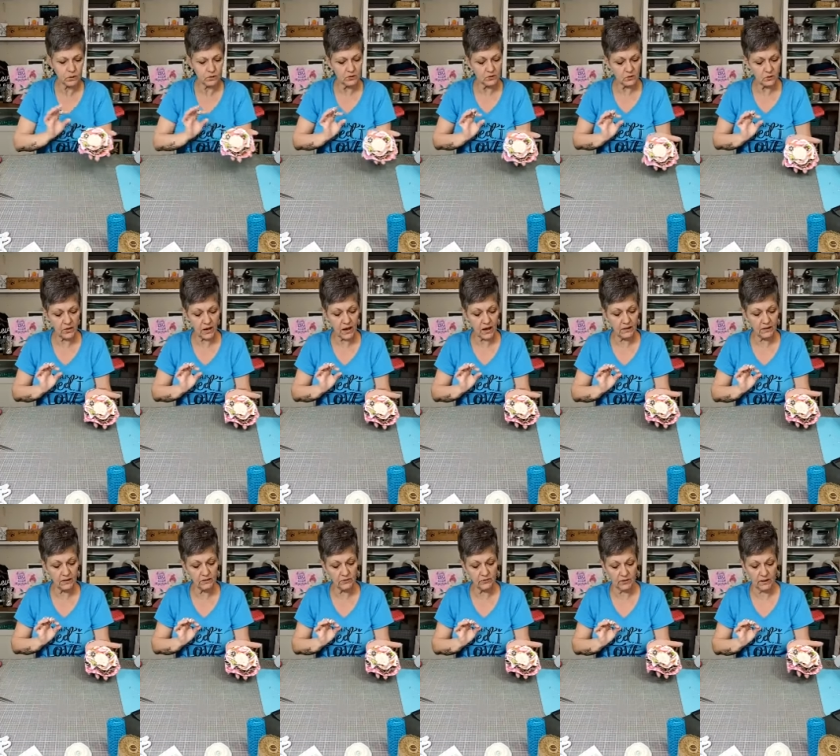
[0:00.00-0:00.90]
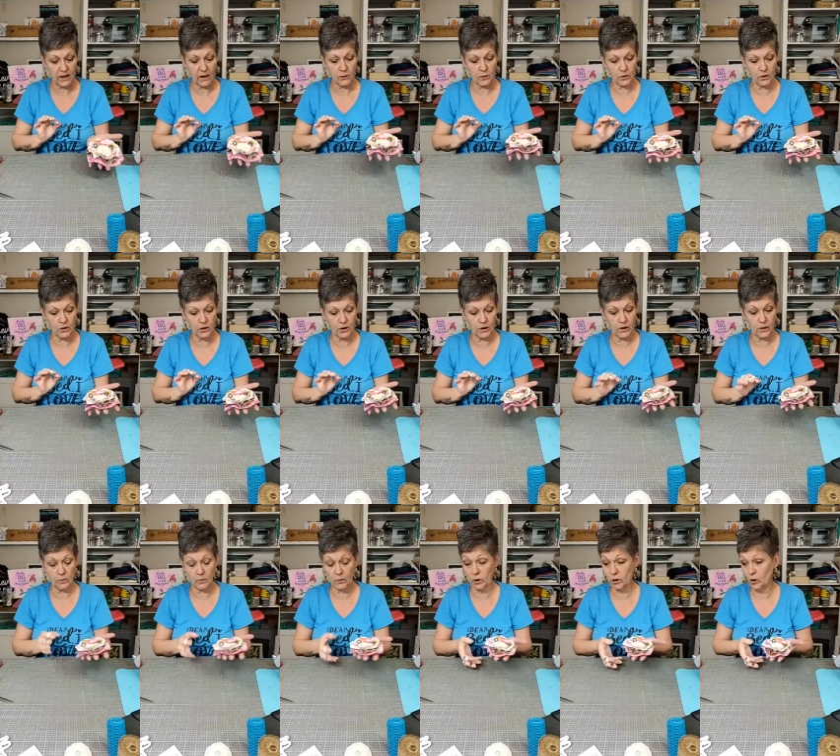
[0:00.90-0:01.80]
So that is flower
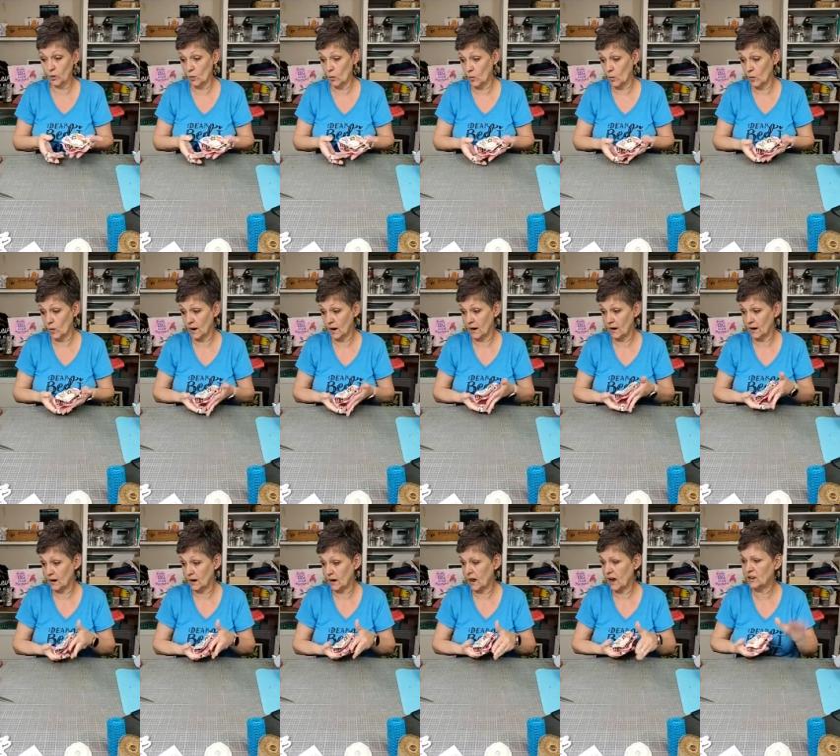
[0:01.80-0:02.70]
number 1.